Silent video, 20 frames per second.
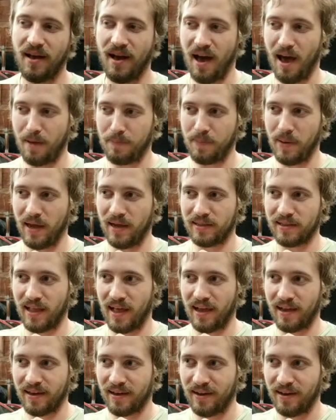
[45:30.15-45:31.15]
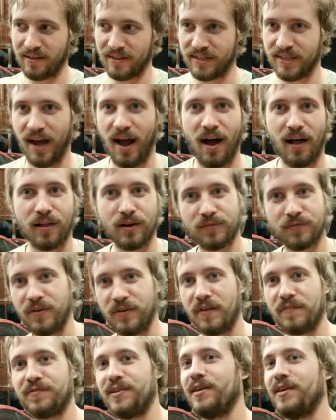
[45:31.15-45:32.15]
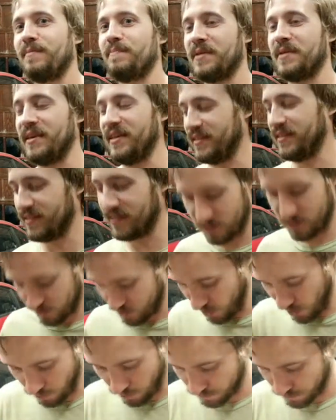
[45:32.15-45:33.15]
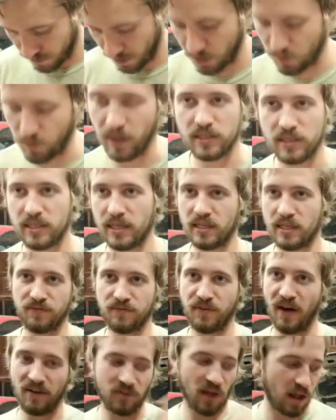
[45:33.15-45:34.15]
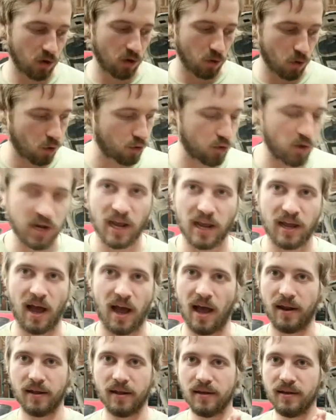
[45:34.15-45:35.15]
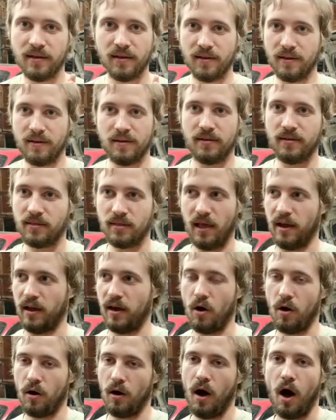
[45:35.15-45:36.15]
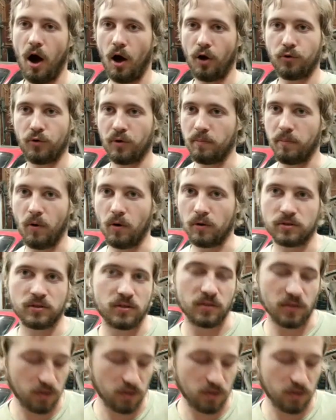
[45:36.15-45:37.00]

I paid like $1.50 a piece. So anyway, $65 order, and I got like 100 bolts.